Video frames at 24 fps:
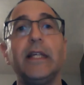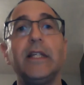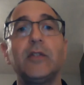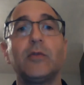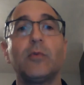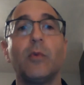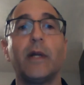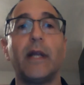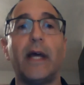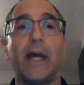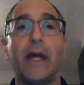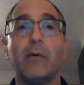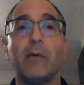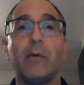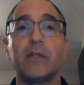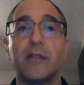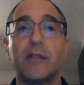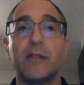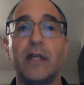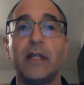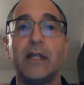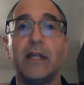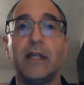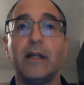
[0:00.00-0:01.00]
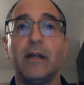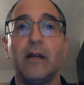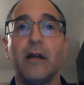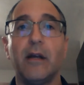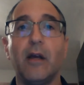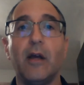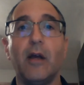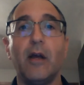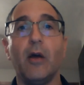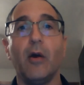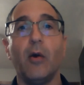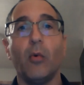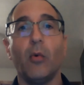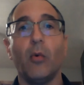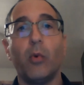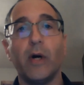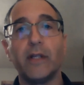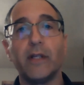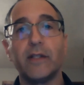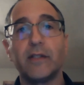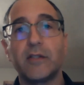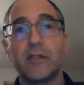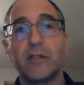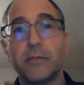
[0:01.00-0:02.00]
least what I was thinking
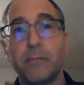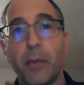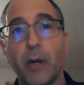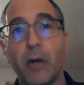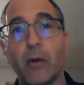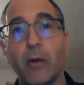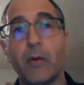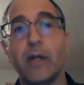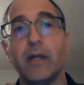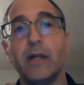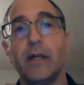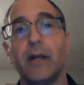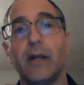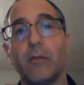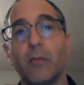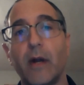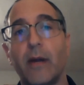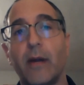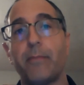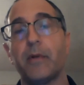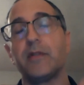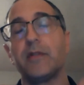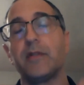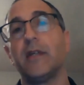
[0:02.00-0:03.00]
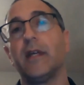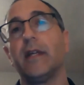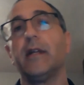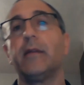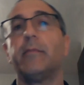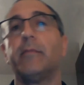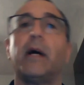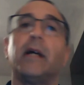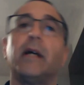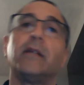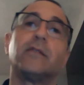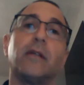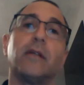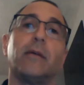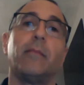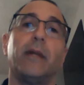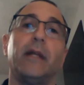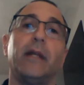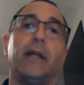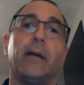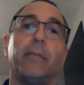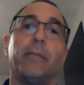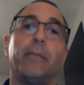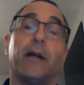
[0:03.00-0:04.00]
was spoken and represented by
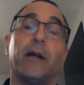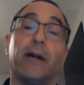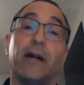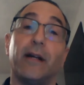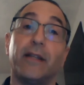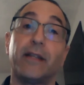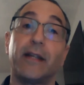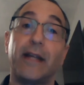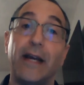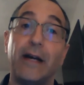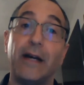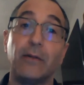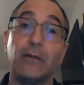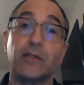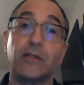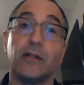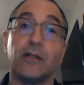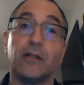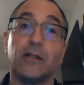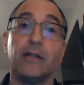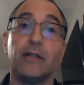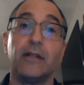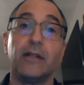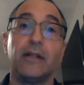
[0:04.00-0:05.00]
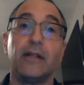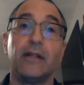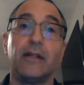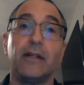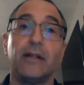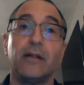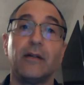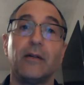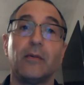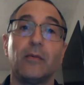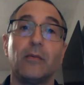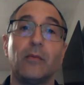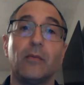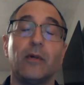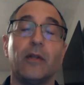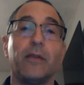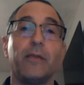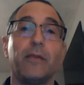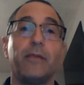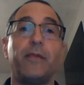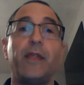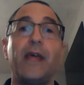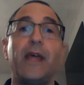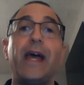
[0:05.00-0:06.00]
somebody up there on the council.
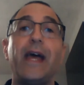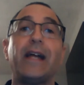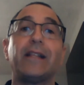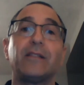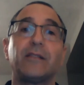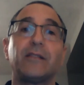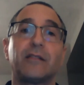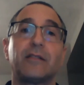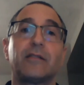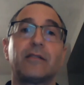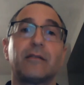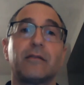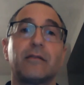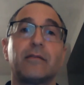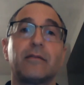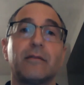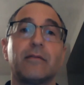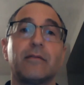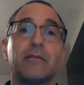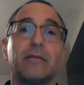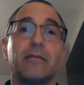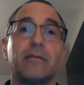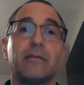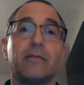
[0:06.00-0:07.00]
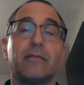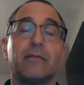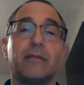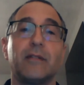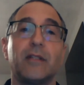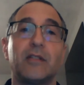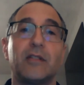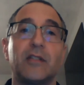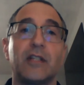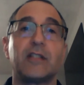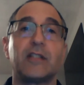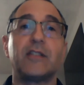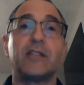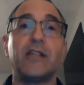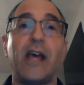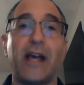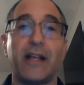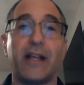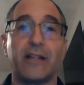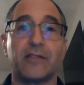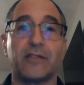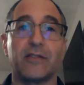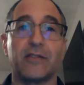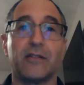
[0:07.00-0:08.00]
Well, that's the
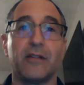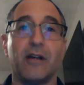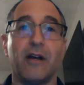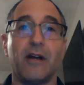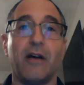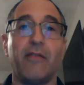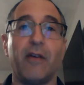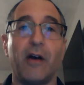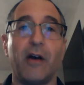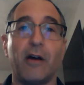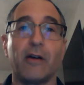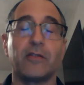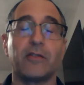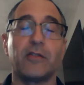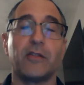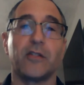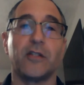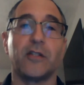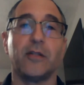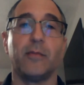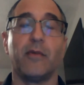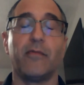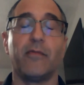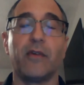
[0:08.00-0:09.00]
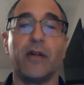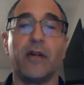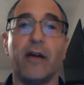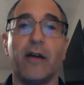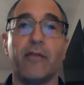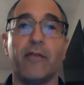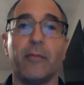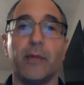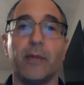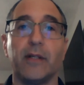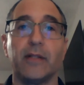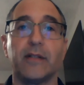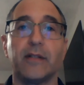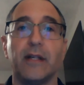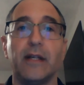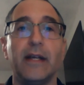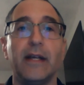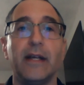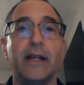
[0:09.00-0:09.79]
success of our system of government.